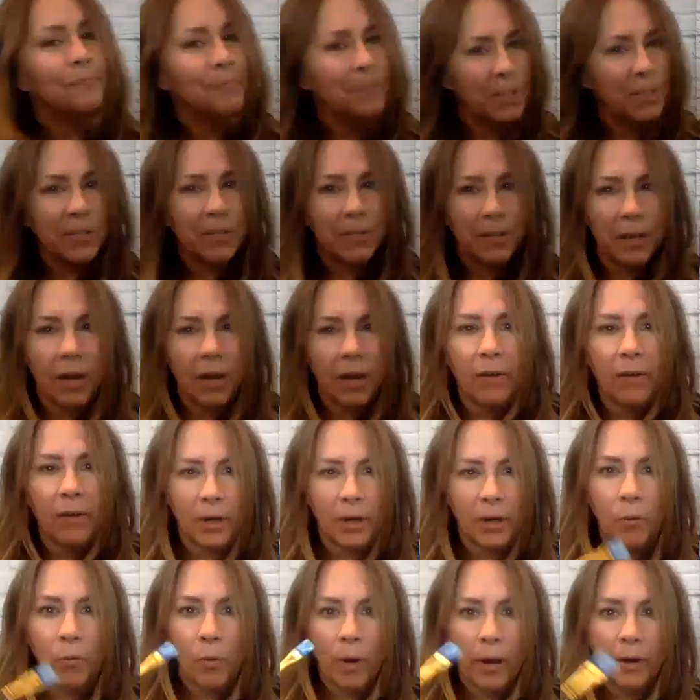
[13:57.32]

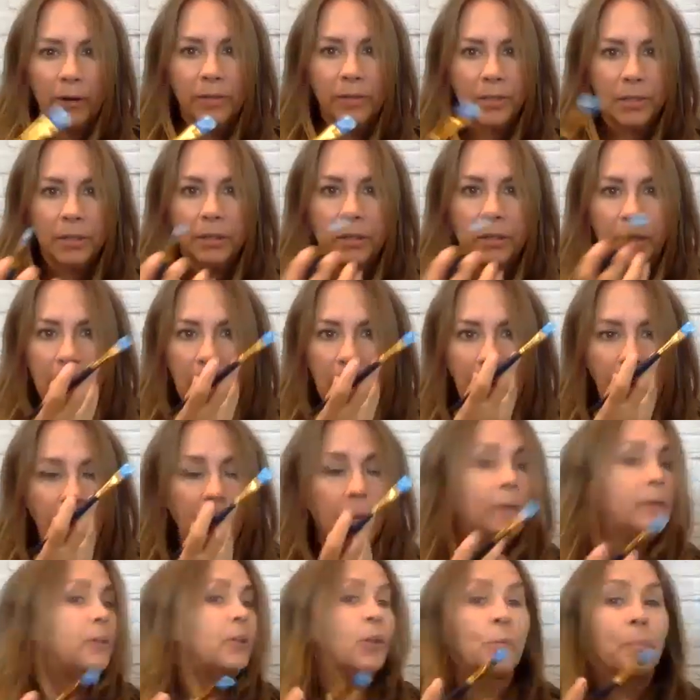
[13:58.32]
discover where it's going to
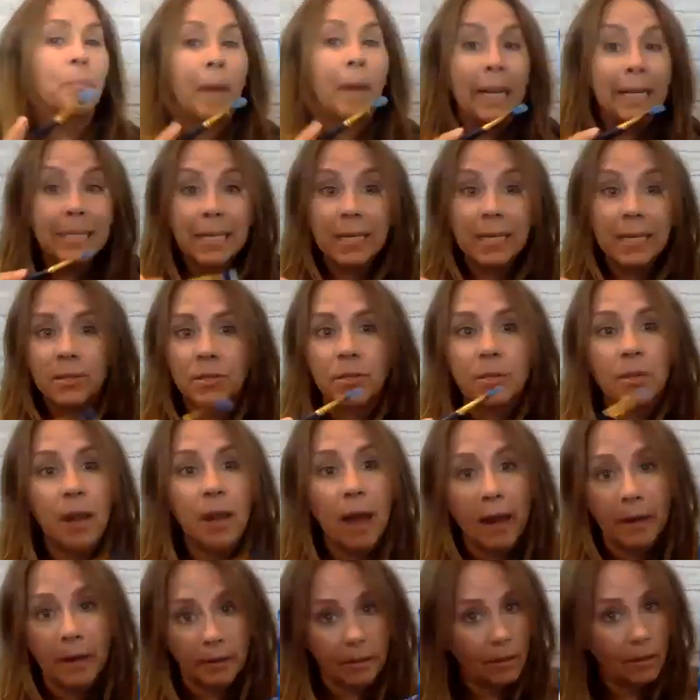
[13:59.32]
go. Your painting is
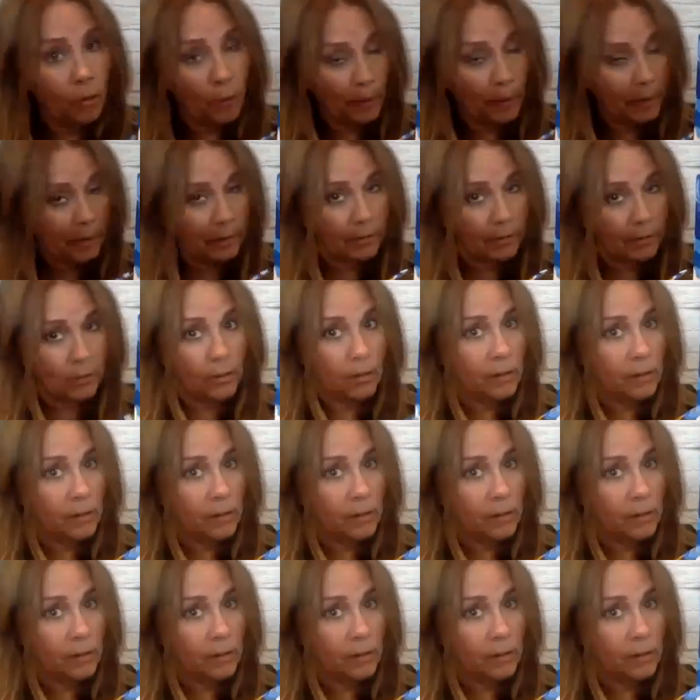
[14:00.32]
not going to look